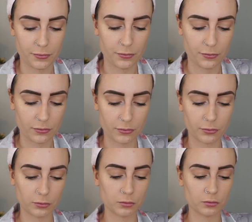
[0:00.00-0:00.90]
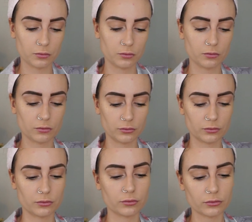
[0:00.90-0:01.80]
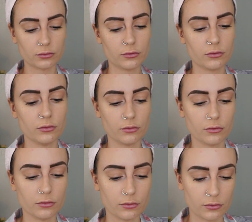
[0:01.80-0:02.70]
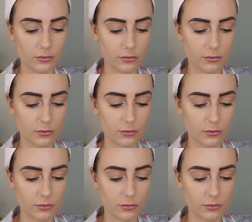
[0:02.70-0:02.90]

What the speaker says: Nothing is said.